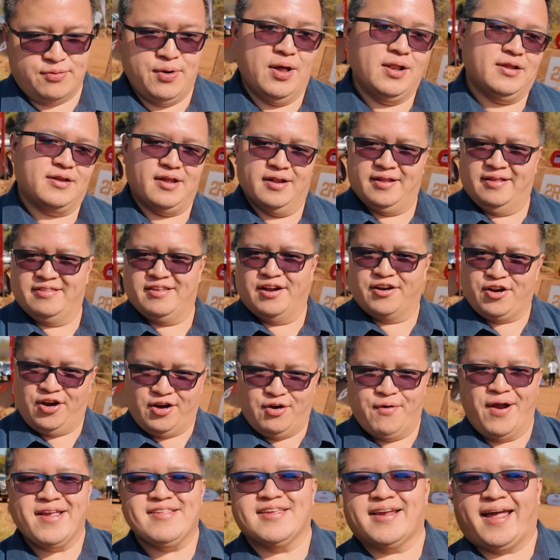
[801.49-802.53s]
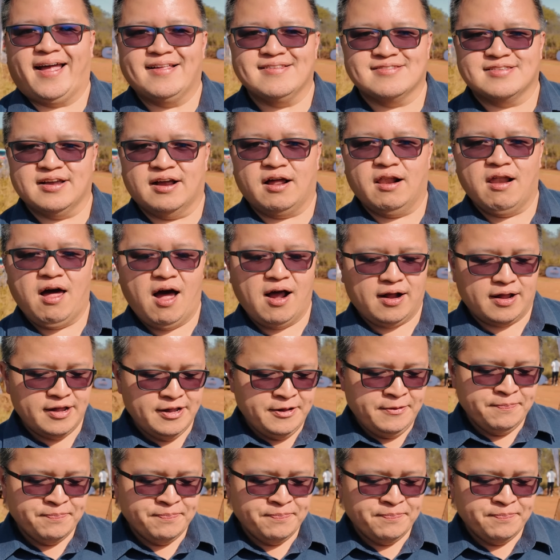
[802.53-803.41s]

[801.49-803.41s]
Well, they're gonna race against the clock.